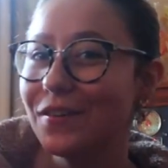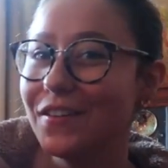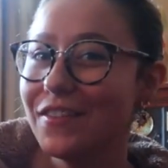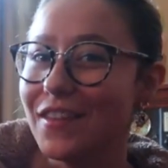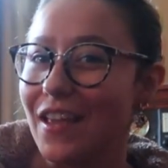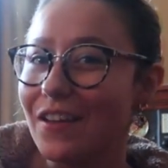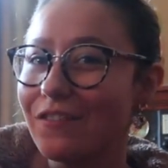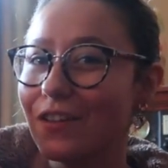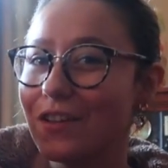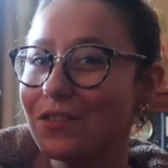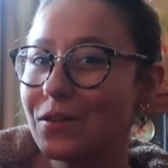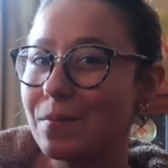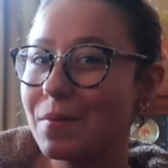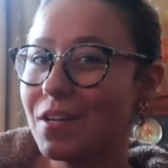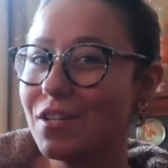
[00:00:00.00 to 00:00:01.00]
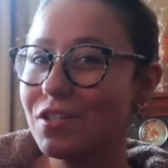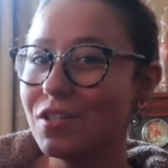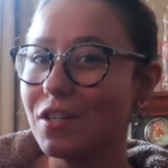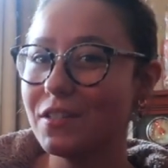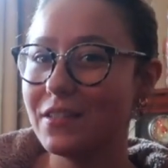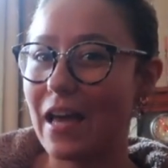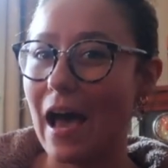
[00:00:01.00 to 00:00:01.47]
one, thankfully, so I'm gonna
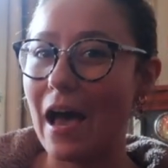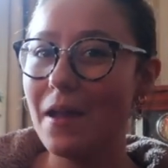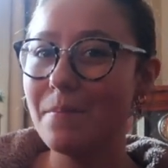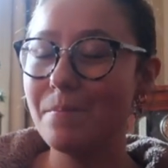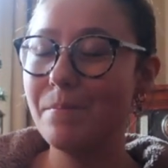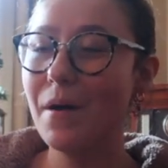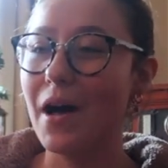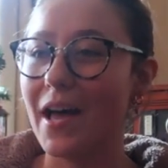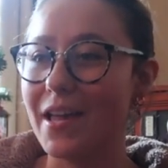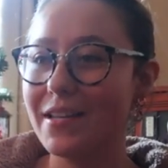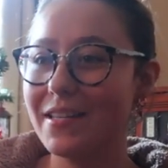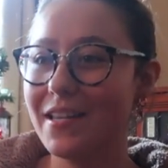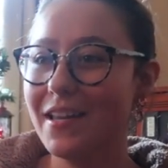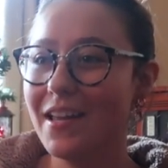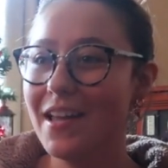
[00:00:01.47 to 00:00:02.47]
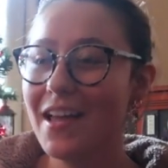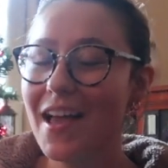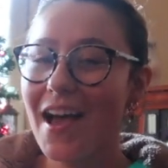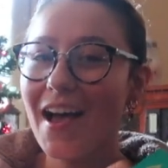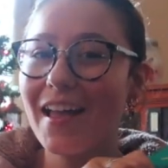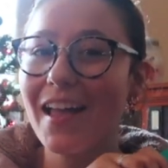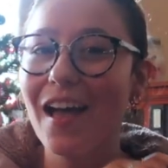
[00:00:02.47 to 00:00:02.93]
start that. But
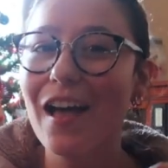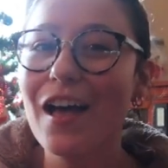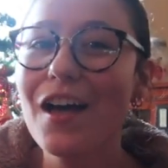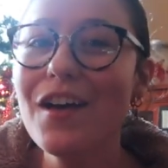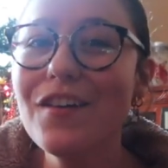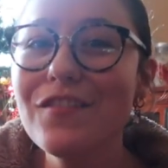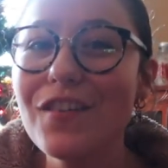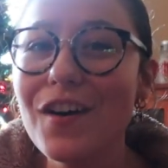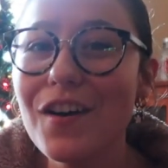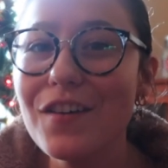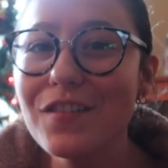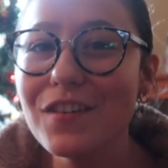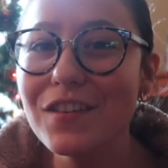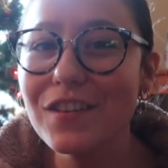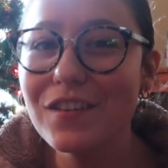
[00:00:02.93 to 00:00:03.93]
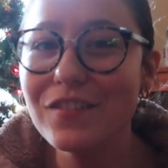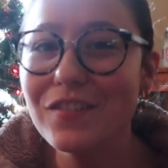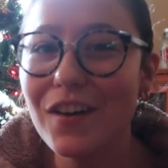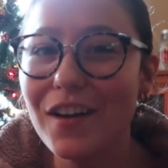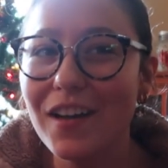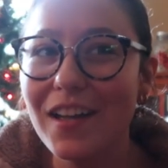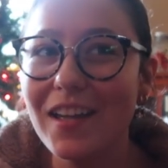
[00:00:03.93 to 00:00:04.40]
I have a really
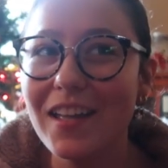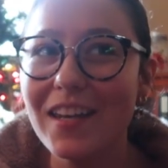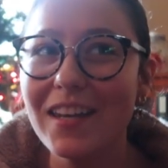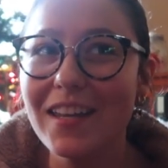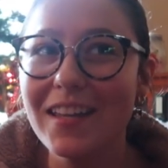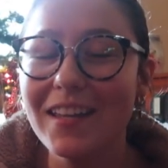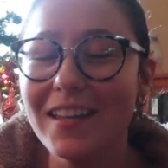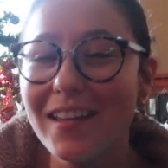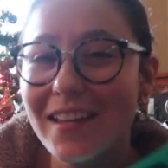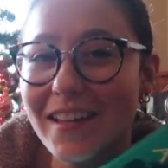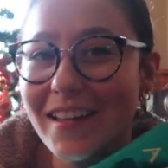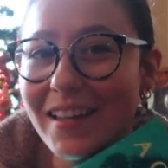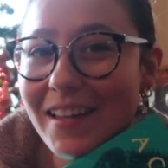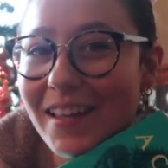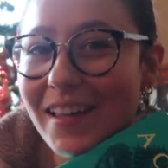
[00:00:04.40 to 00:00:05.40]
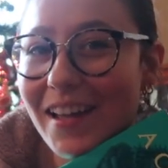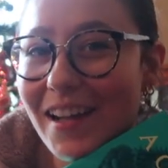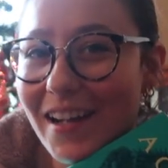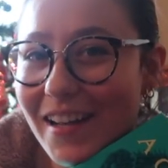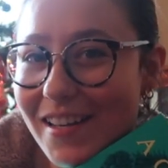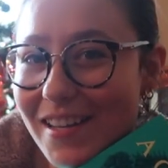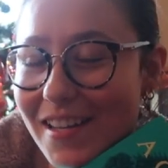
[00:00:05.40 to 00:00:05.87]
fun
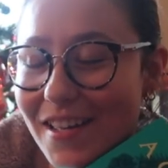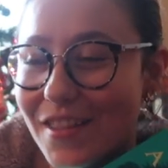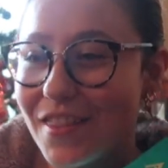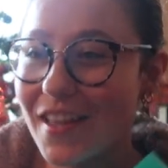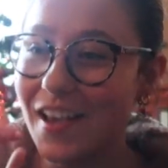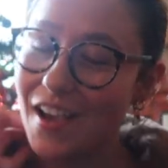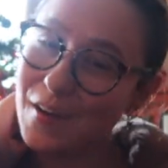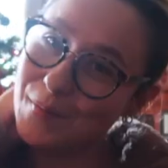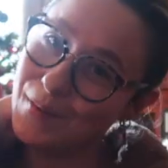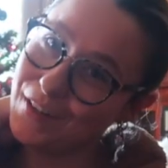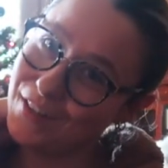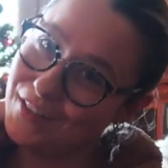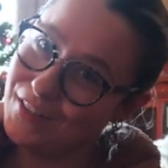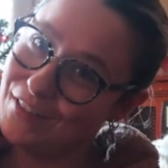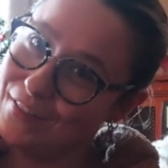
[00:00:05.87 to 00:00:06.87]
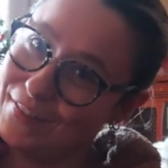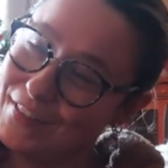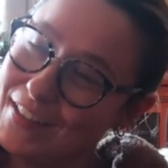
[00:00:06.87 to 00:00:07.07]
idea that I want us to do